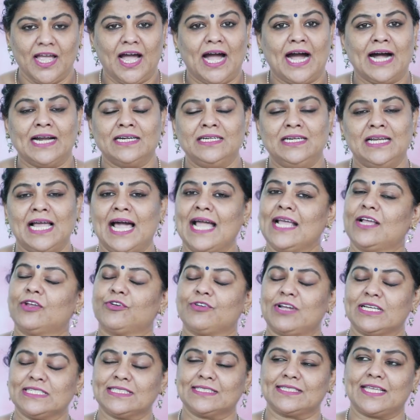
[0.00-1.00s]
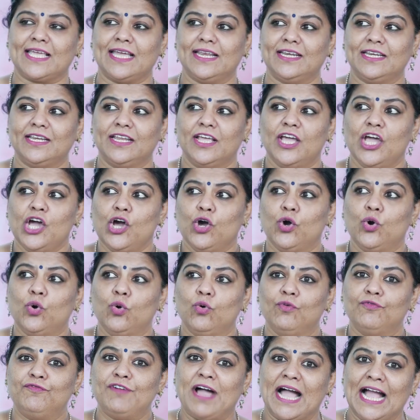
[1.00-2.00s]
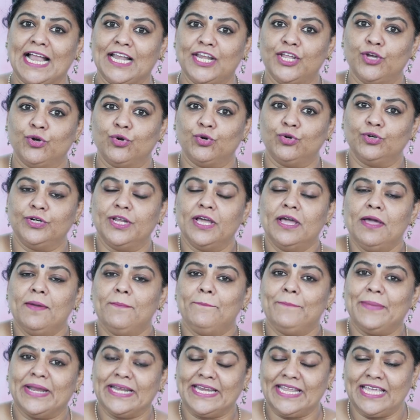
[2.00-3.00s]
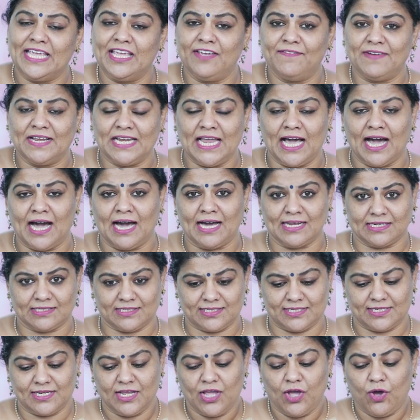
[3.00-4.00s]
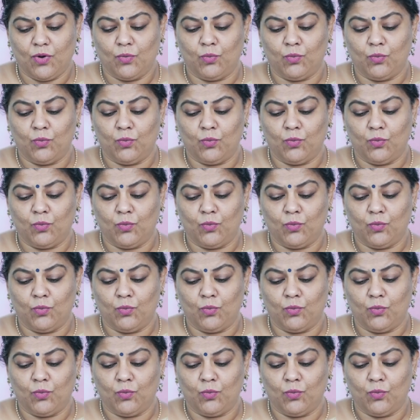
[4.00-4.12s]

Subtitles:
Unlike Ruskin, who valued medieval art,